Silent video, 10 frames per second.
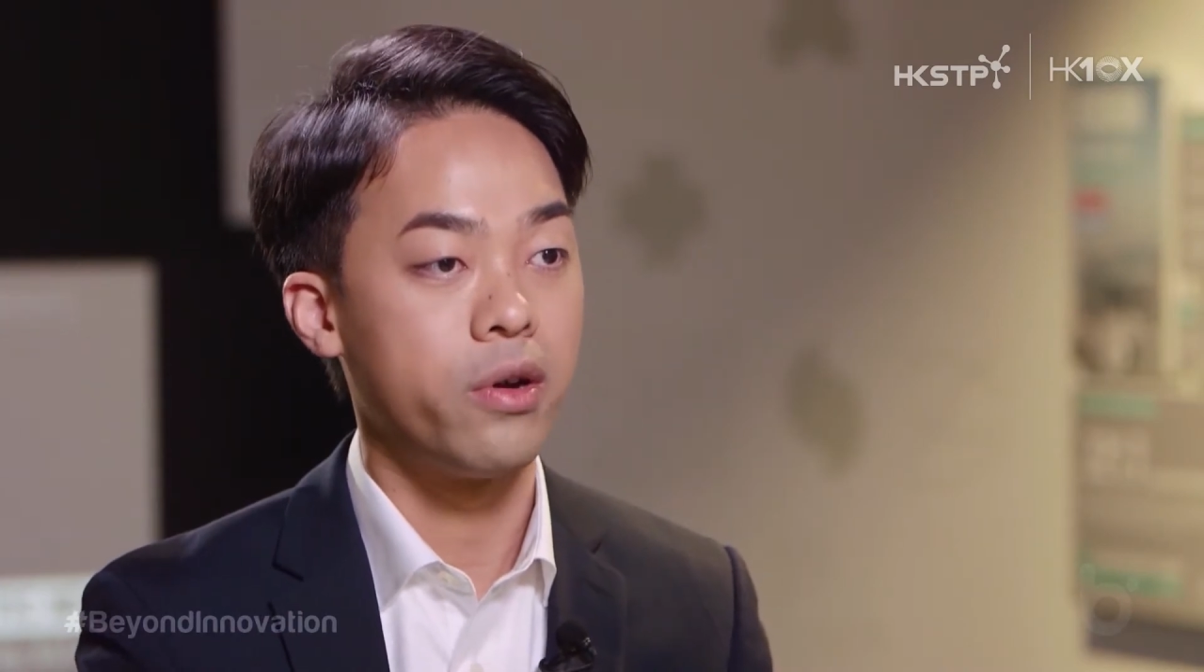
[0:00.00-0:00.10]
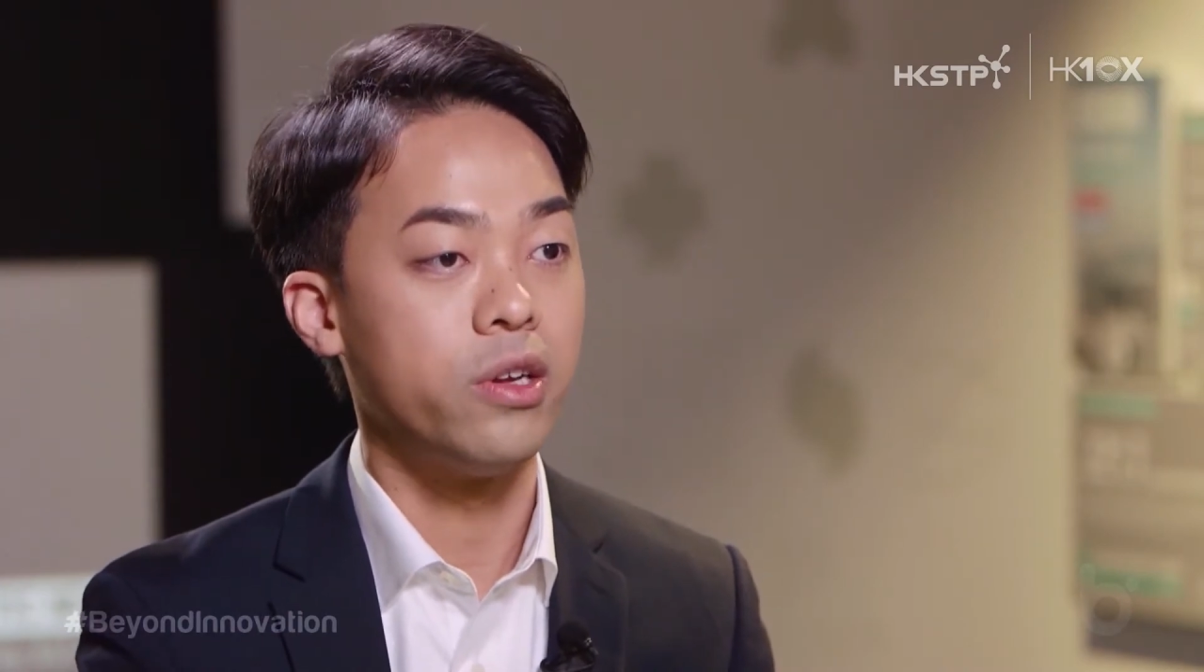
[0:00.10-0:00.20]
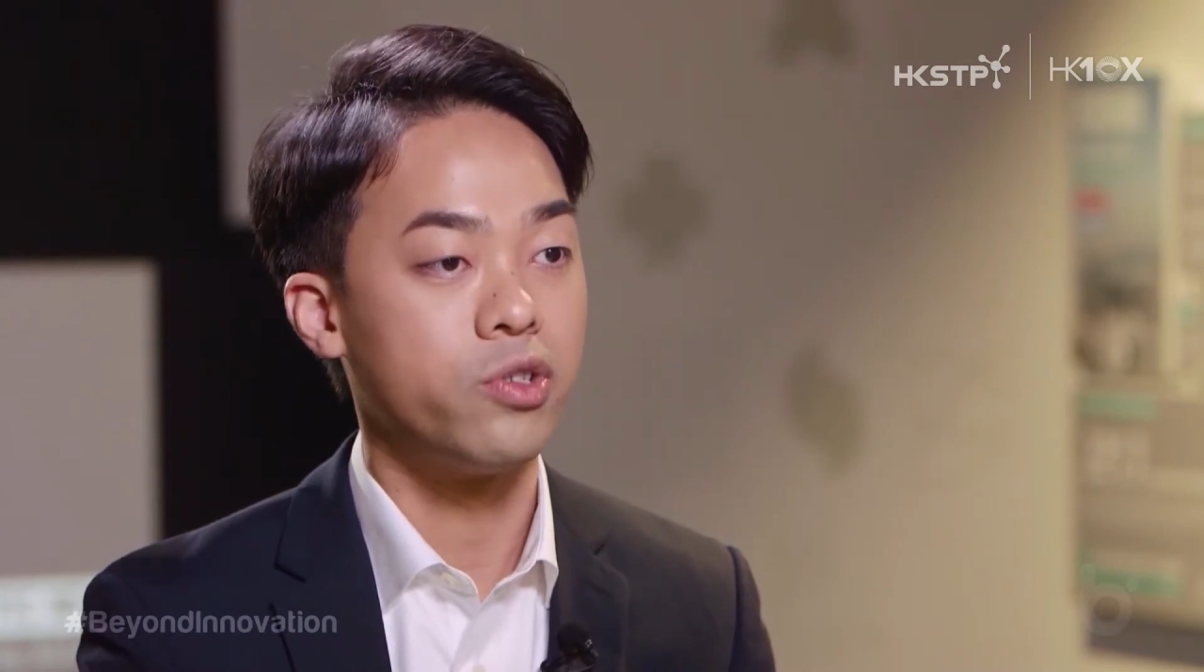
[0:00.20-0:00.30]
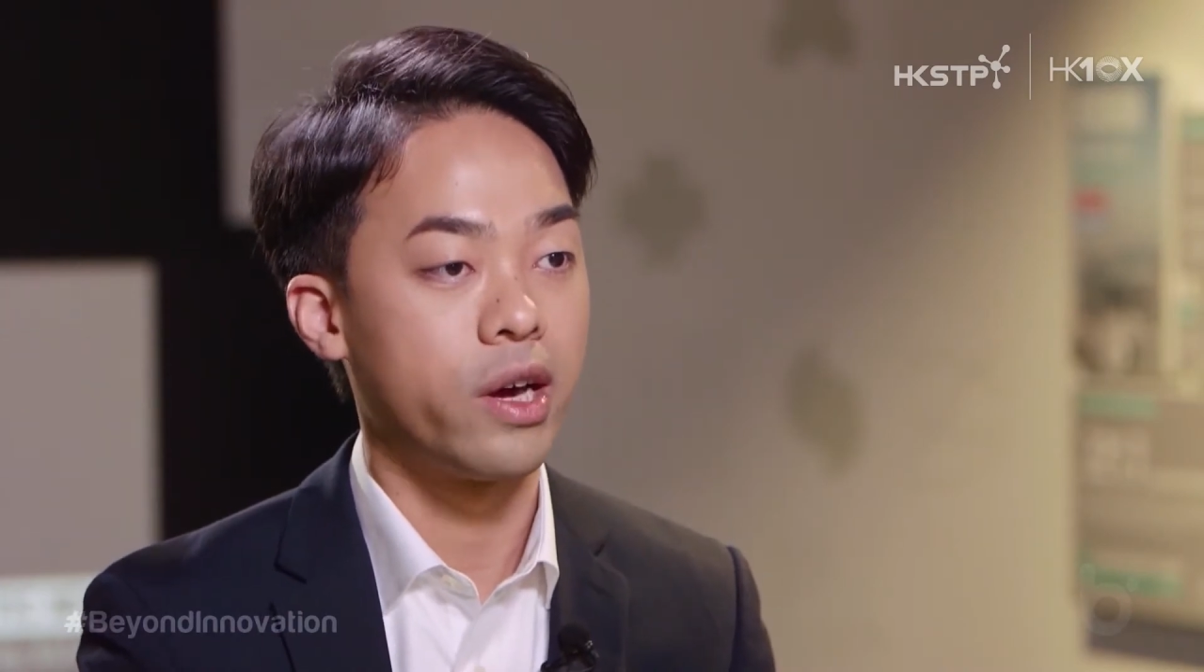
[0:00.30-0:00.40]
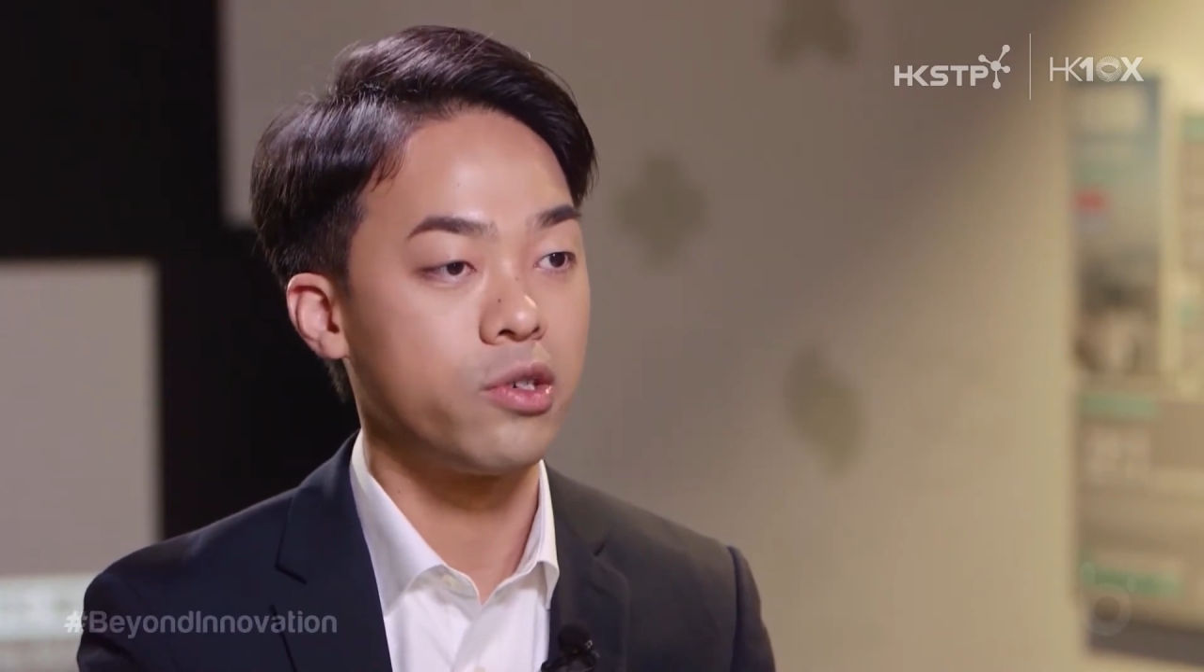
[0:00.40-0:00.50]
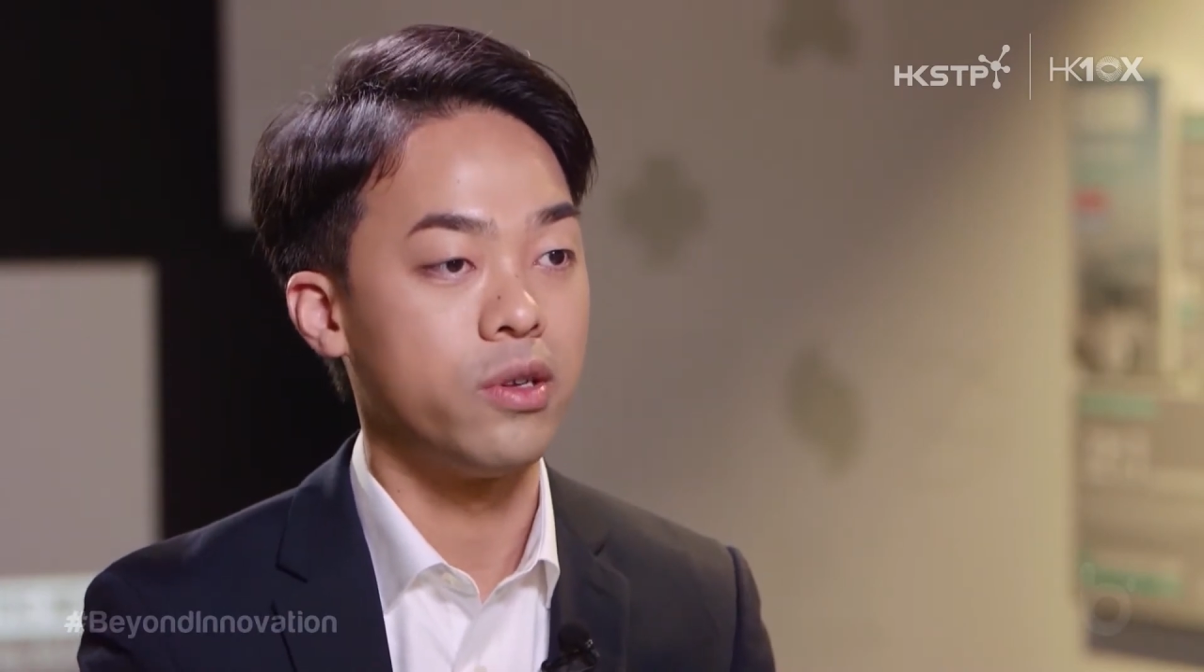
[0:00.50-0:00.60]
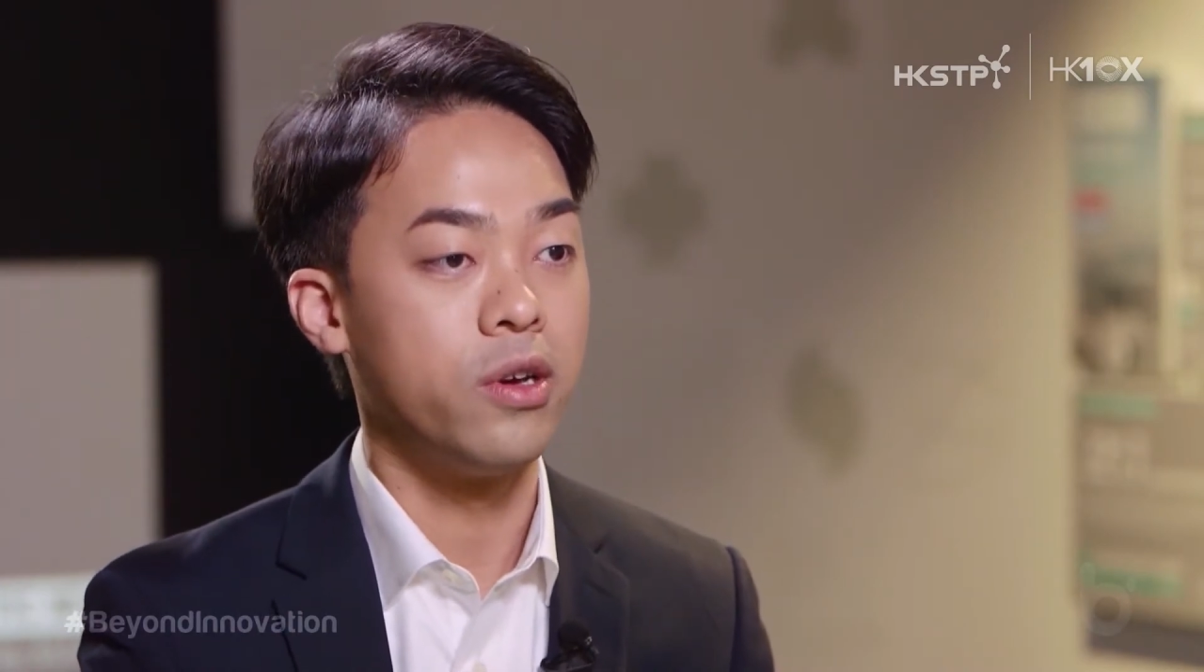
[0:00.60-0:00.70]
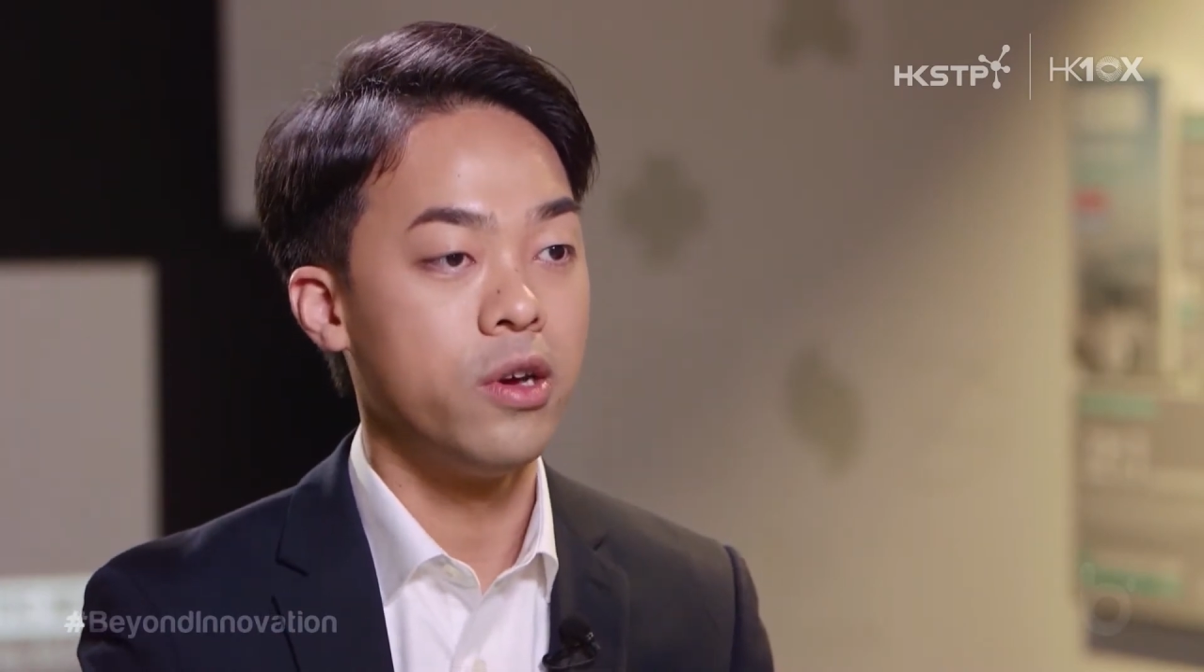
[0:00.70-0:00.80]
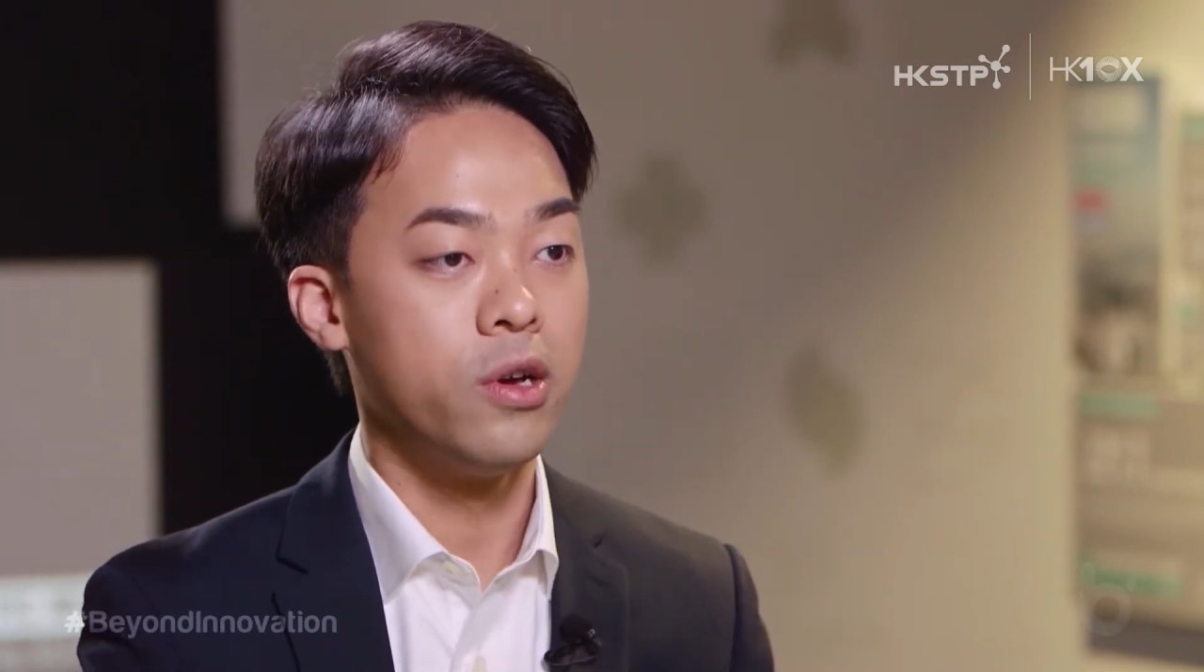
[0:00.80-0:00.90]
to injection.